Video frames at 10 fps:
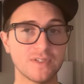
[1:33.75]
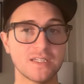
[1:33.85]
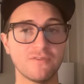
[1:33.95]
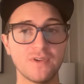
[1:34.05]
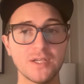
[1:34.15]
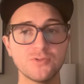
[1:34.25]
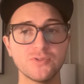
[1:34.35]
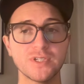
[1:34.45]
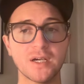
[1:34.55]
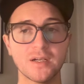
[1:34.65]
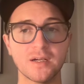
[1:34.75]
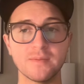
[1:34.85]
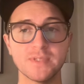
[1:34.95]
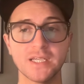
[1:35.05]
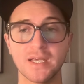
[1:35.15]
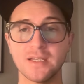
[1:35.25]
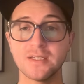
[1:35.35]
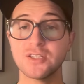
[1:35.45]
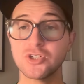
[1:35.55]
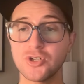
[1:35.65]
Visit FanDuel.com to get
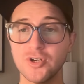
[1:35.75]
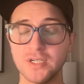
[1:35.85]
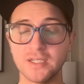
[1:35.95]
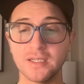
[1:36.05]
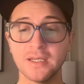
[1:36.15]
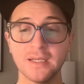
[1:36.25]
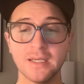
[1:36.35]
started.